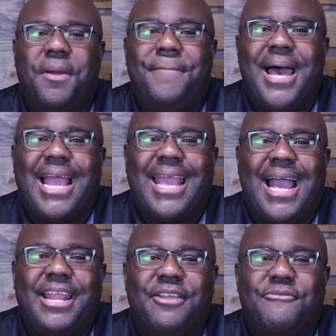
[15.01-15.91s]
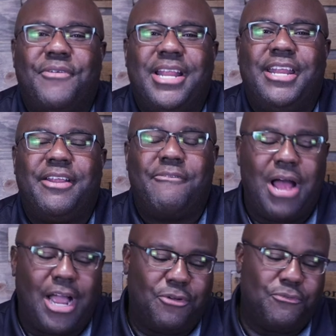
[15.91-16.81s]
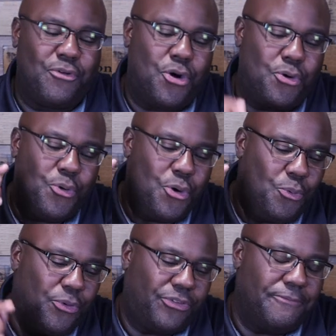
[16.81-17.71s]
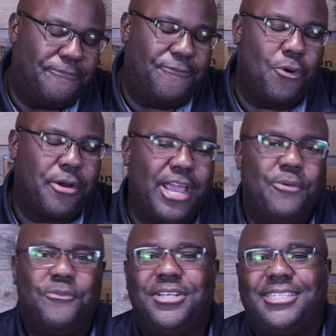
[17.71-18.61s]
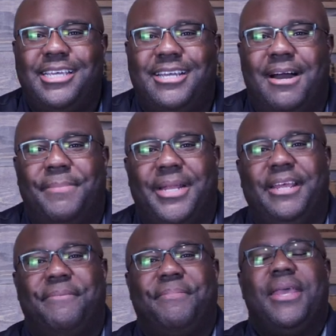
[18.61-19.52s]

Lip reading: are back at it, ready to rock and roll with some Fourgate Whiskey Company.